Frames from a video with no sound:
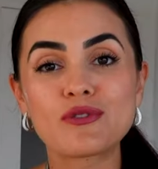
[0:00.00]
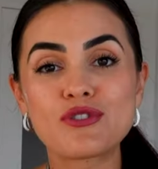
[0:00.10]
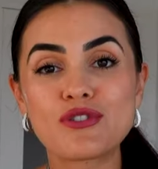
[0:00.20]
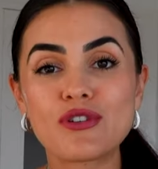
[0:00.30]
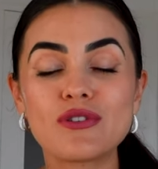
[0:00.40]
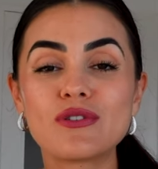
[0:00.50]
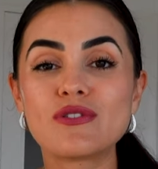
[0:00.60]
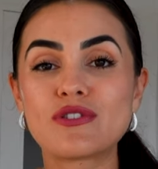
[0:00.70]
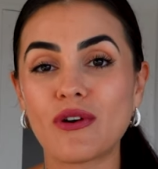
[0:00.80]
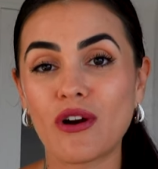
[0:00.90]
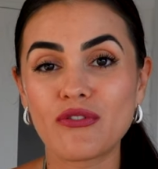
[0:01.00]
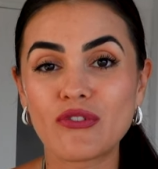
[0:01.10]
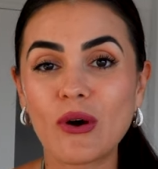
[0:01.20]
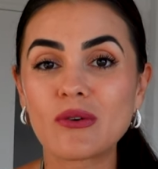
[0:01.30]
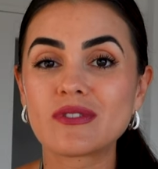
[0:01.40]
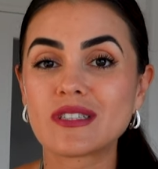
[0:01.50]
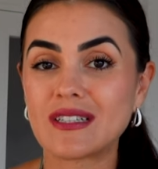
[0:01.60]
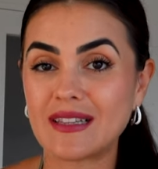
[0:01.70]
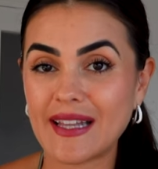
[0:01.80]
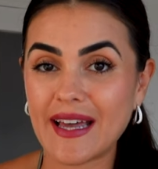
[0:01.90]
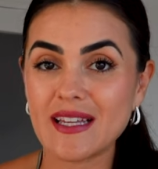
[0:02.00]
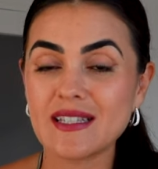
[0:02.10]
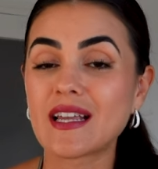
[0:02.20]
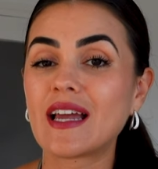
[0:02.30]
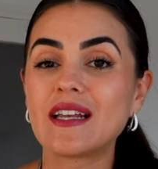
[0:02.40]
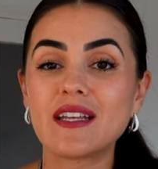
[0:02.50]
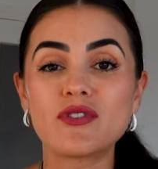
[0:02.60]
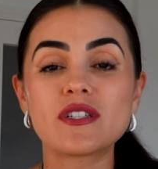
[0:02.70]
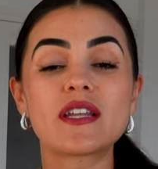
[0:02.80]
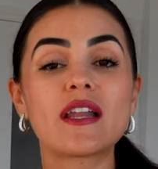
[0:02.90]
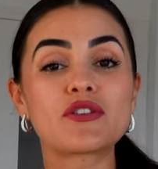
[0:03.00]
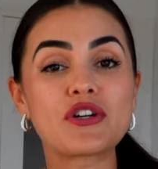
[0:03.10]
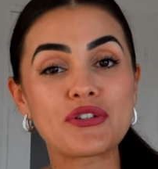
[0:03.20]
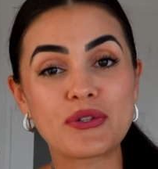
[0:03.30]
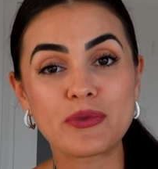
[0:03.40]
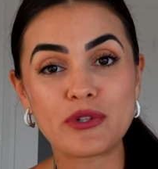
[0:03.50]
want to use your phone less, leave it in another